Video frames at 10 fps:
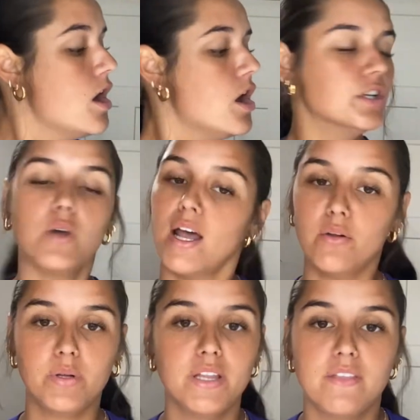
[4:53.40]
So I don't
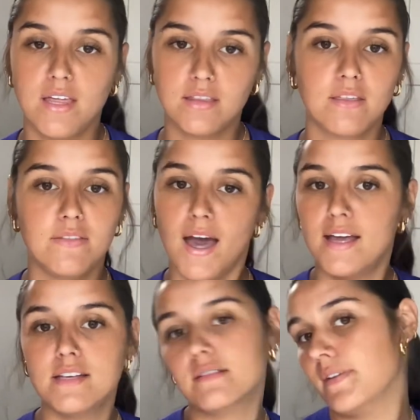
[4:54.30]
really think that
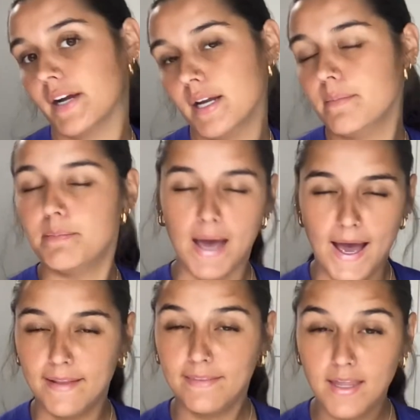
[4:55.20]
that is a very
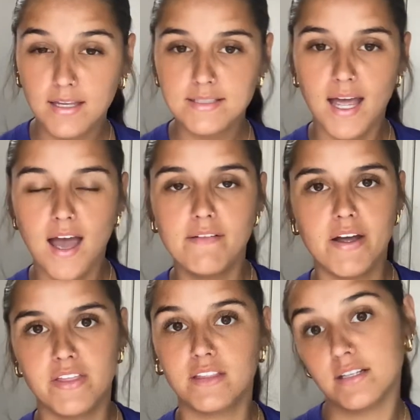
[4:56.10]
bad thing to have. I
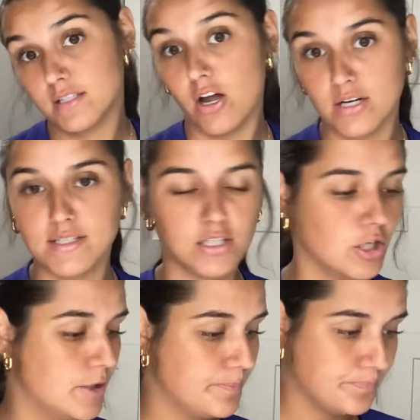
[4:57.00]
think that's honestly
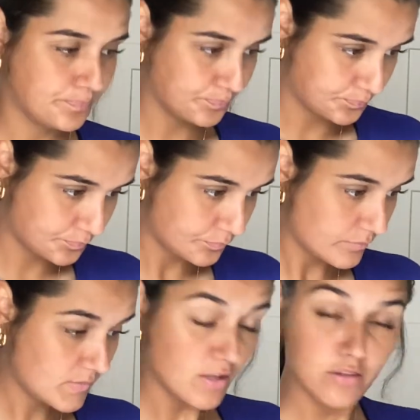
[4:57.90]
good.
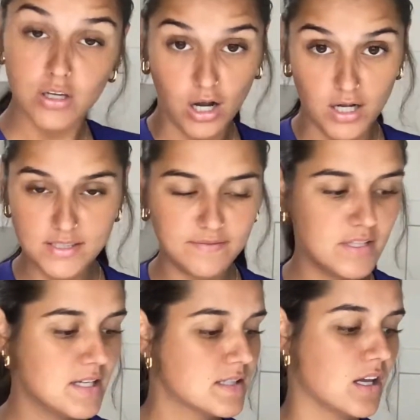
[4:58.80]
The cons of
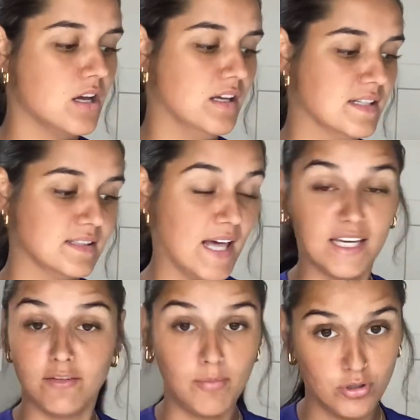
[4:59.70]
this is lack
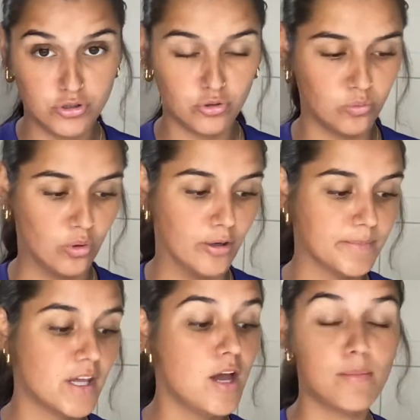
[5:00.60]
of emotional
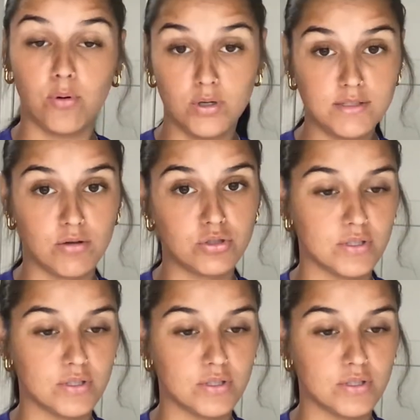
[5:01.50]
warmth, poor social